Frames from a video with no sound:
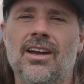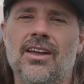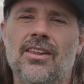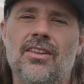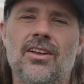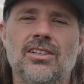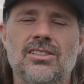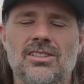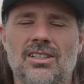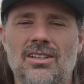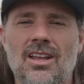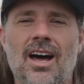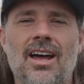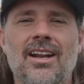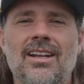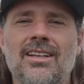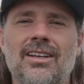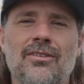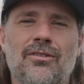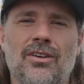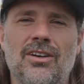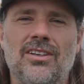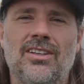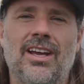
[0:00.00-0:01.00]
There's a lot of
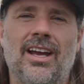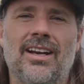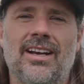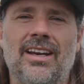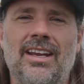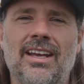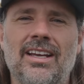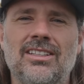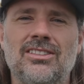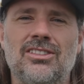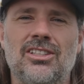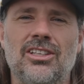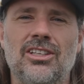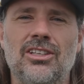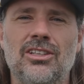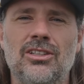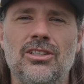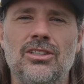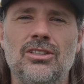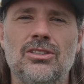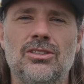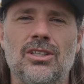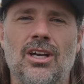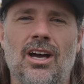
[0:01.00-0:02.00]
different techniques to
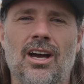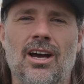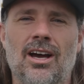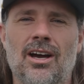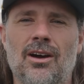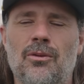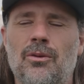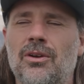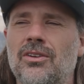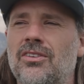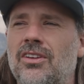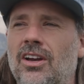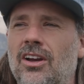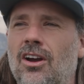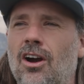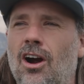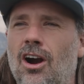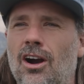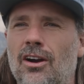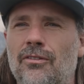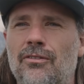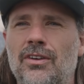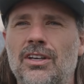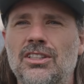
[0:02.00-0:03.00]
use when
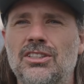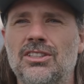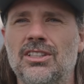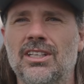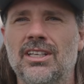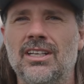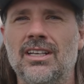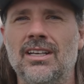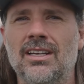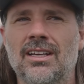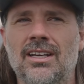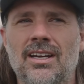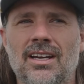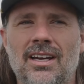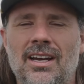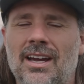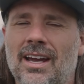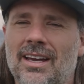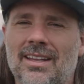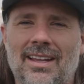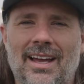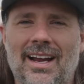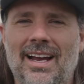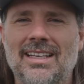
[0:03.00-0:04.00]
tenkara fishing.
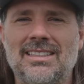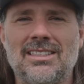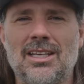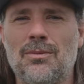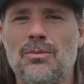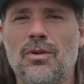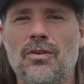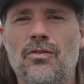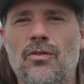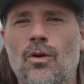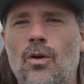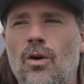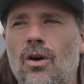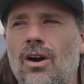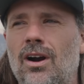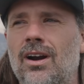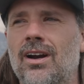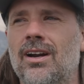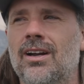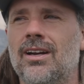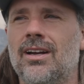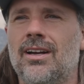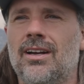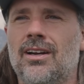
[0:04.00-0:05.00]
Like I said
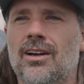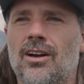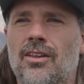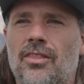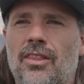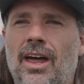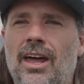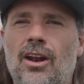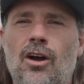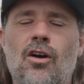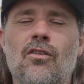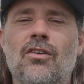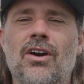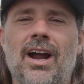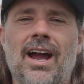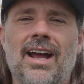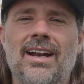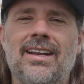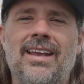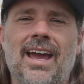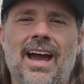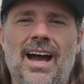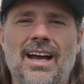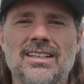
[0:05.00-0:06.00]
before, that
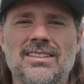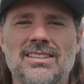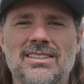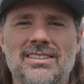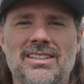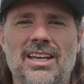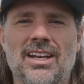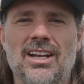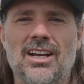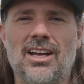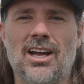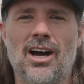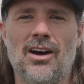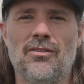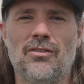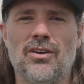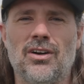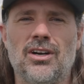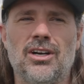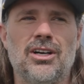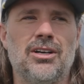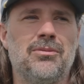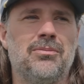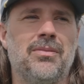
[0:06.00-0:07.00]
overhand cast is going to
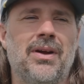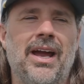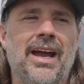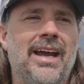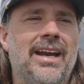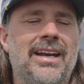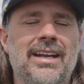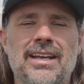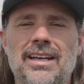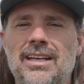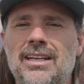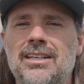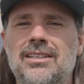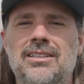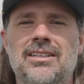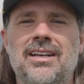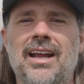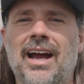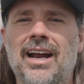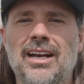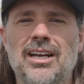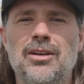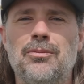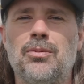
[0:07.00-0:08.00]
cover 80 to
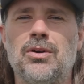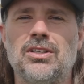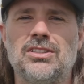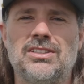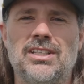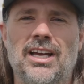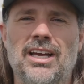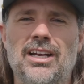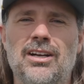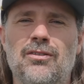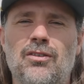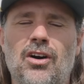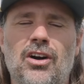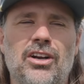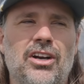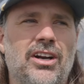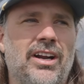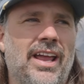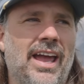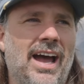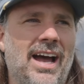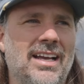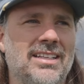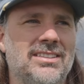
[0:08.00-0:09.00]
90% of all your
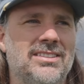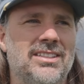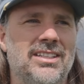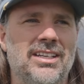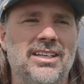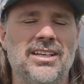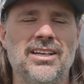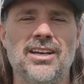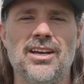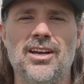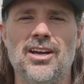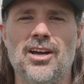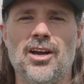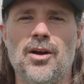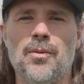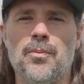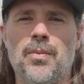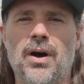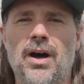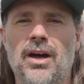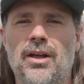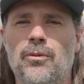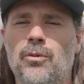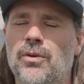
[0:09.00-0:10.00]
casting.
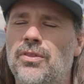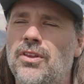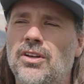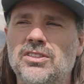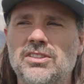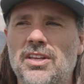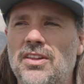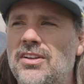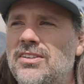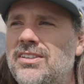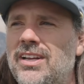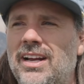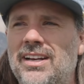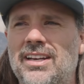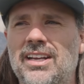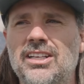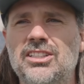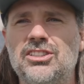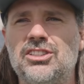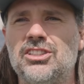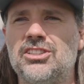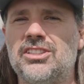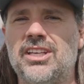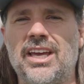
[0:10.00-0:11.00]
But with those other
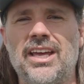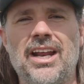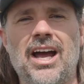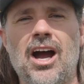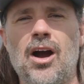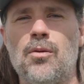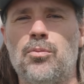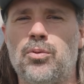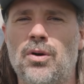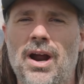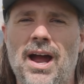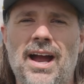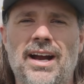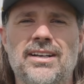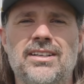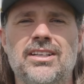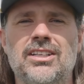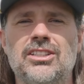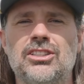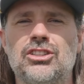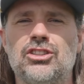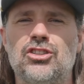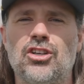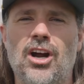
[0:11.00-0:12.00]
techniques, just get out,
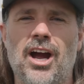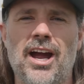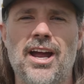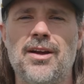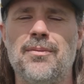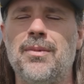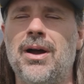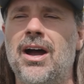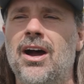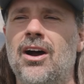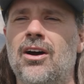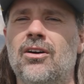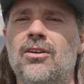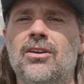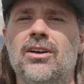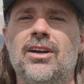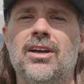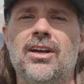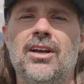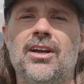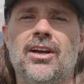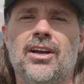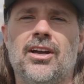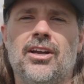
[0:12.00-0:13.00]
practice, try them out.
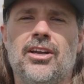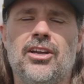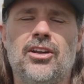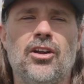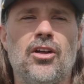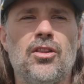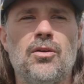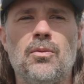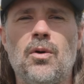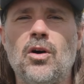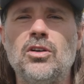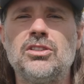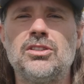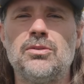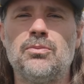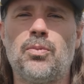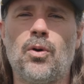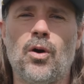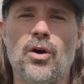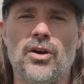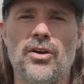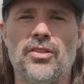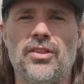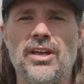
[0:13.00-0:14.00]
You know, the most
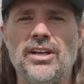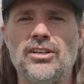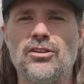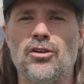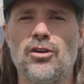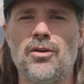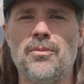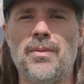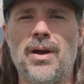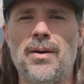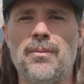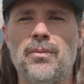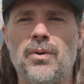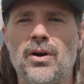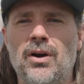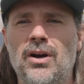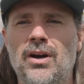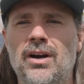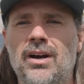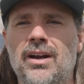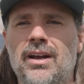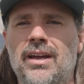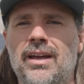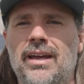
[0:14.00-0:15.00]
important thing to
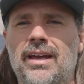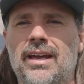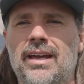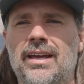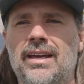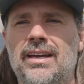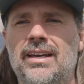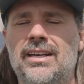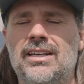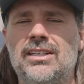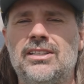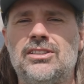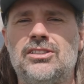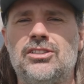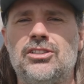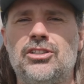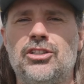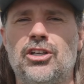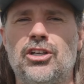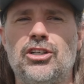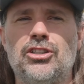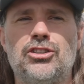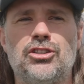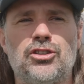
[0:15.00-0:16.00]
remember is
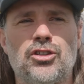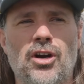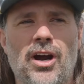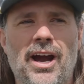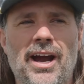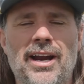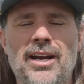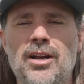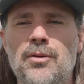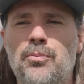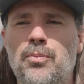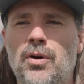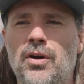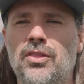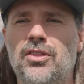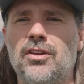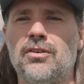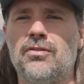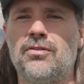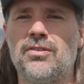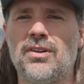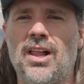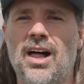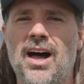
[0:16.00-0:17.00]
you're trying to put
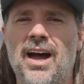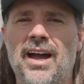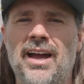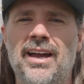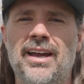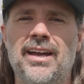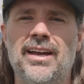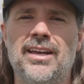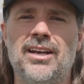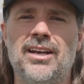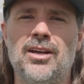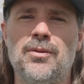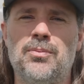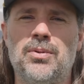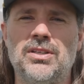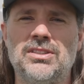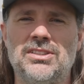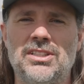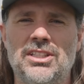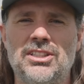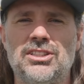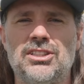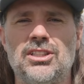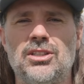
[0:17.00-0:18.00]
the fly in a
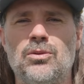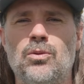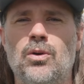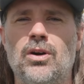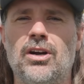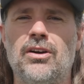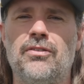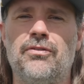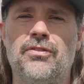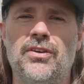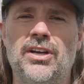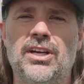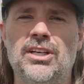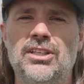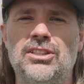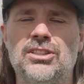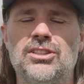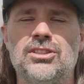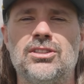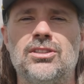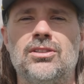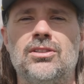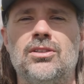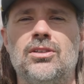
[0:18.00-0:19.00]
position where a
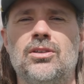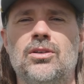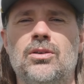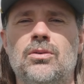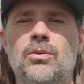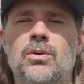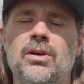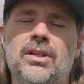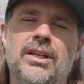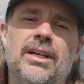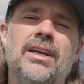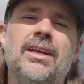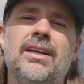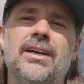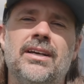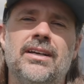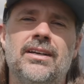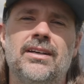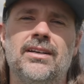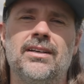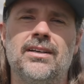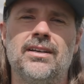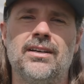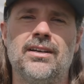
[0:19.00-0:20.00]
fish will eat it,
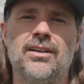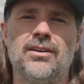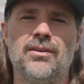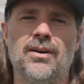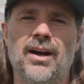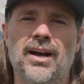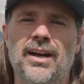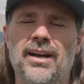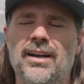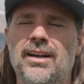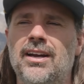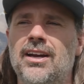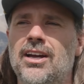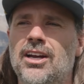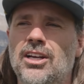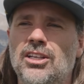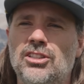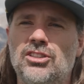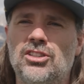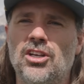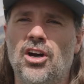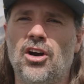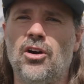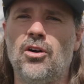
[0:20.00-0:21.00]
right?
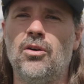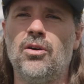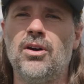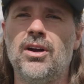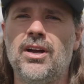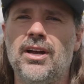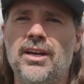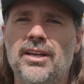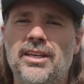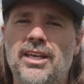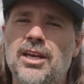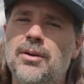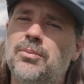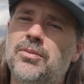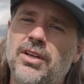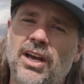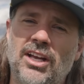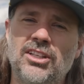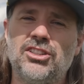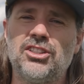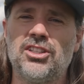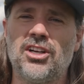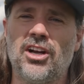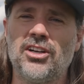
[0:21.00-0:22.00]
So keep
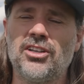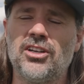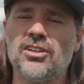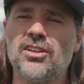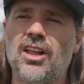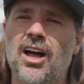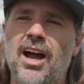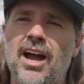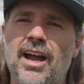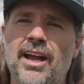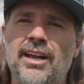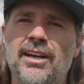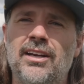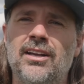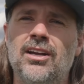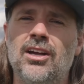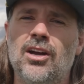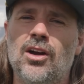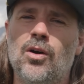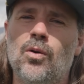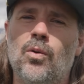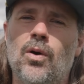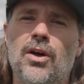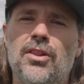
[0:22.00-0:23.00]
tension on your line,
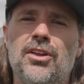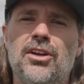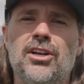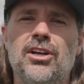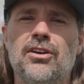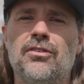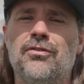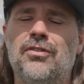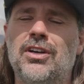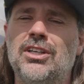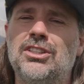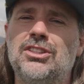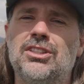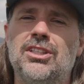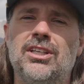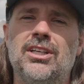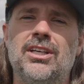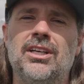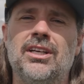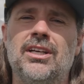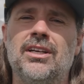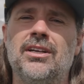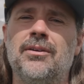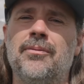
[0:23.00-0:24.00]
whether you're
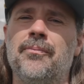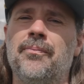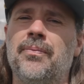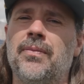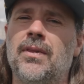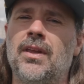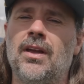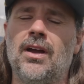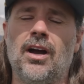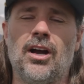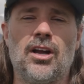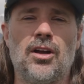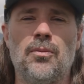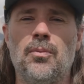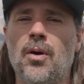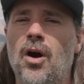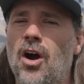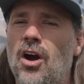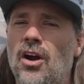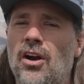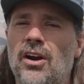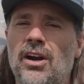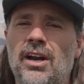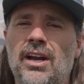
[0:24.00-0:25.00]
fishing a
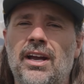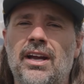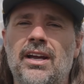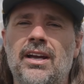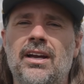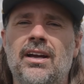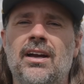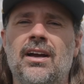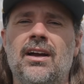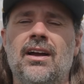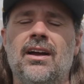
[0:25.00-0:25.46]
kabari,